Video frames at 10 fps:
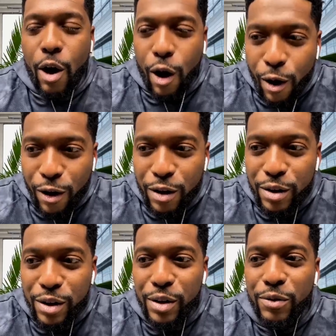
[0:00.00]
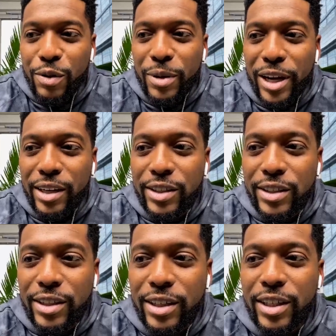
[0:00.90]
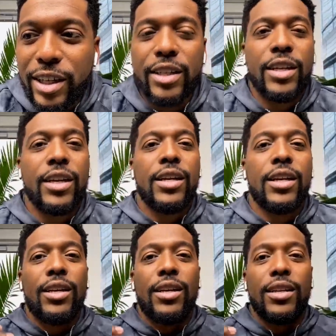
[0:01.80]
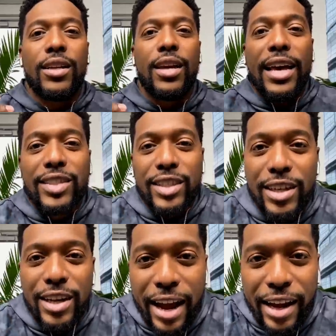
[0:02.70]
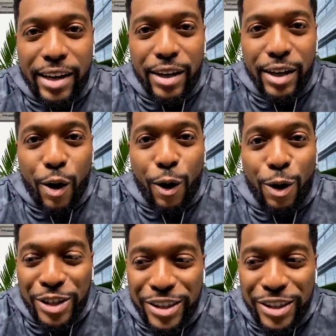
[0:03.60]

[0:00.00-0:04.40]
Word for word: call from my agents, and they said casting had called